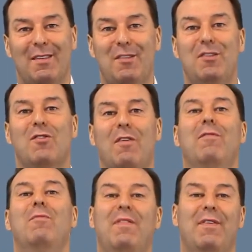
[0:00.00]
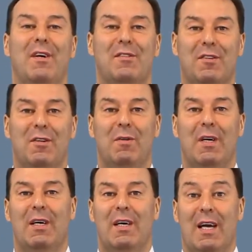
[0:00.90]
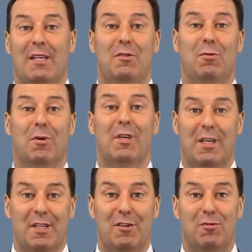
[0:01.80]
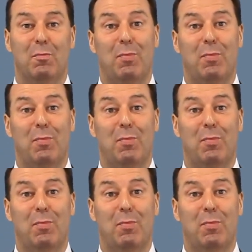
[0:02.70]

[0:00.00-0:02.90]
this is often referred to as the organizational